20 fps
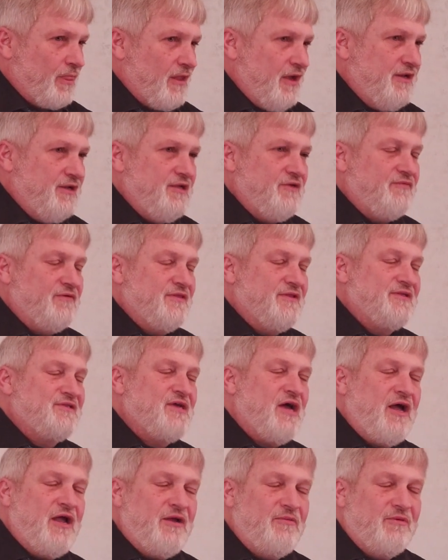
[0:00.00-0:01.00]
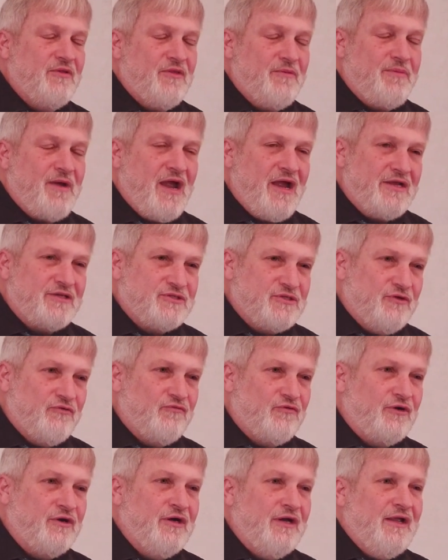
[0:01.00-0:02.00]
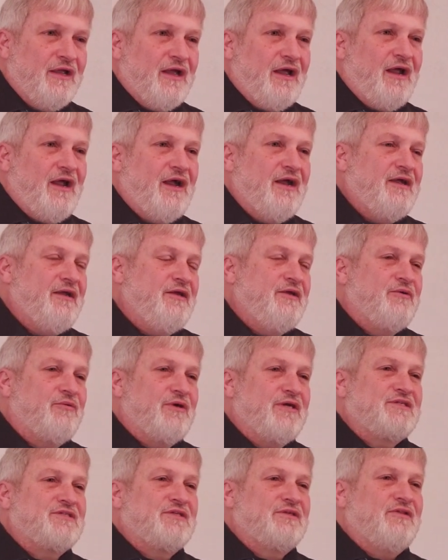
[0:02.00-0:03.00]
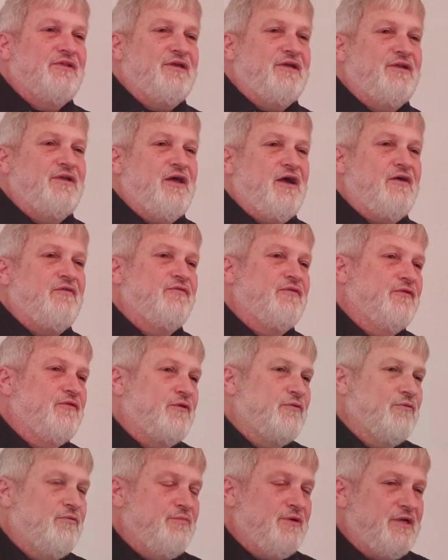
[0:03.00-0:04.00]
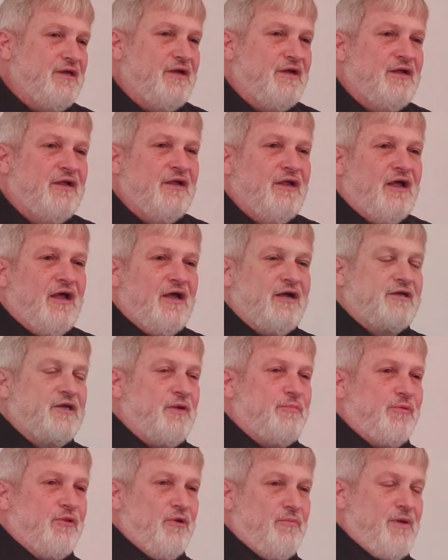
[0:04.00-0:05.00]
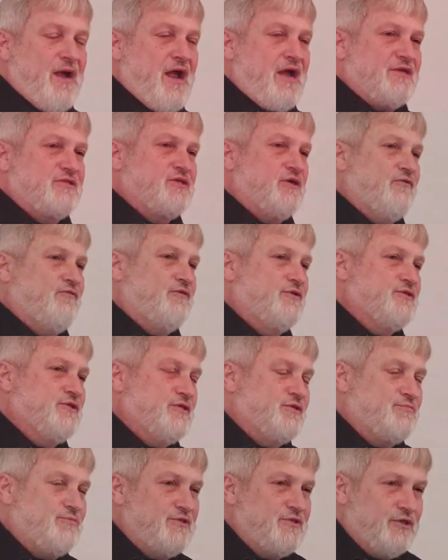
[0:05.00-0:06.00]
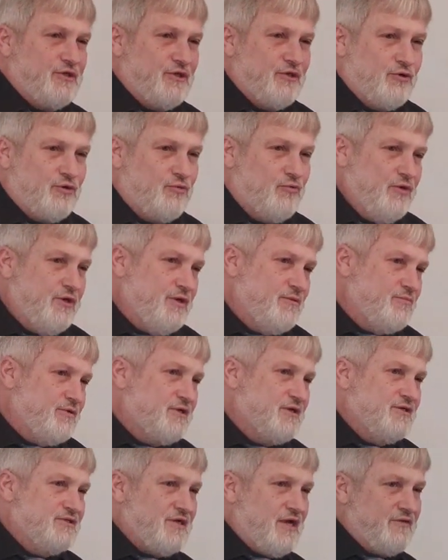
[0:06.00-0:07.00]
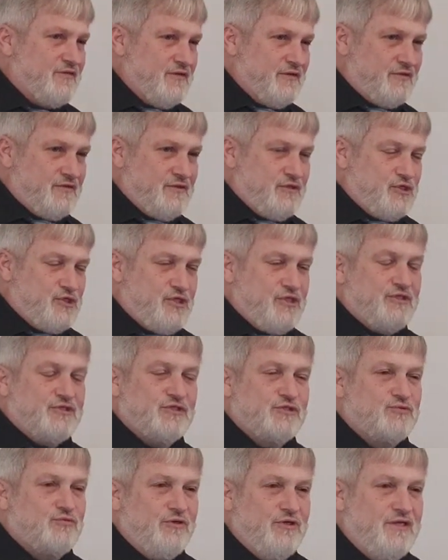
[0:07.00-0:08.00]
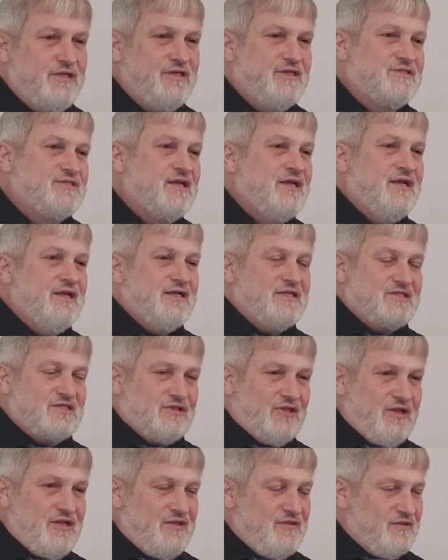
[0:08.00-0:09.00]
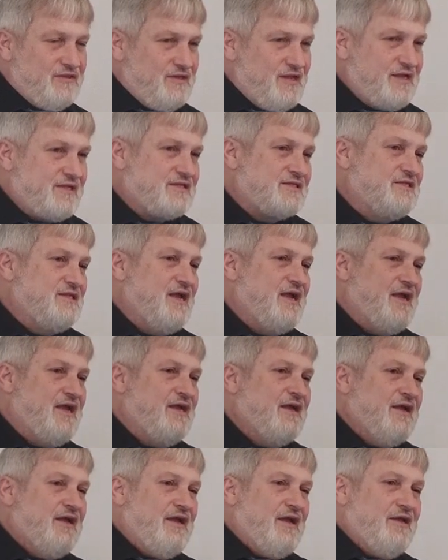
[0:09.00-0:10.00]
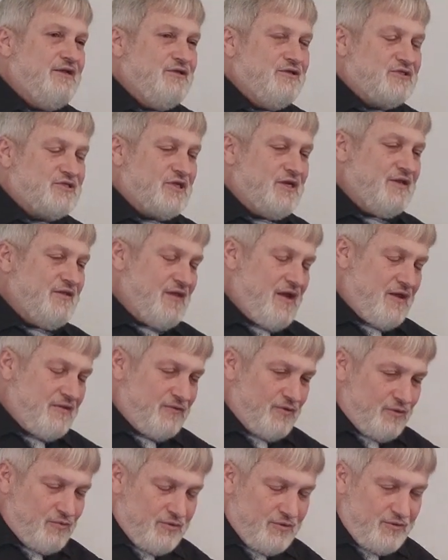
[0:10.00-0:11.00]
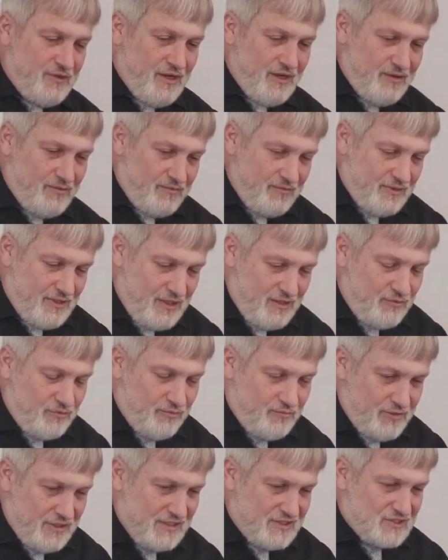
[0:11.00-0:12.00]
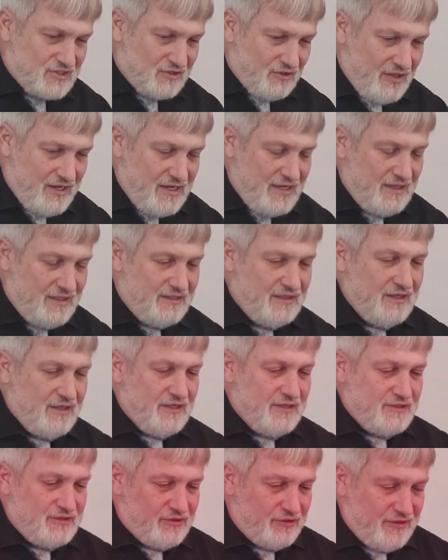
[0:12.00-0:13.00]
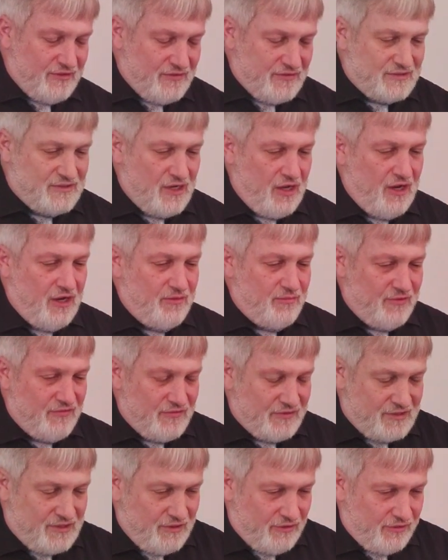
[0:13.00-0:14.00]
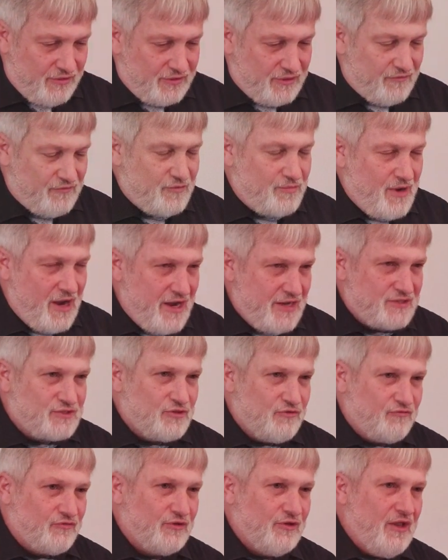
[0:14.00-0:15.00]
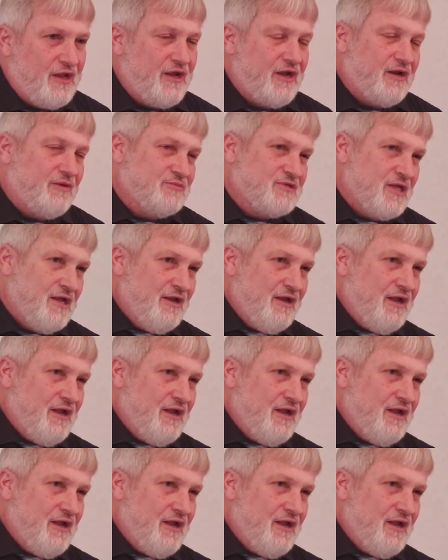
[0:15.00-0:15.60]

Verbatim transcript: and even the time of the Passover. Uh, interestingly enough, that there would be a, a couple of Passovers this particular week because I think that Jesus, when he is slain the next day, and you study that, there would uh, he would be slain during the time of the killing of the Passover lambs,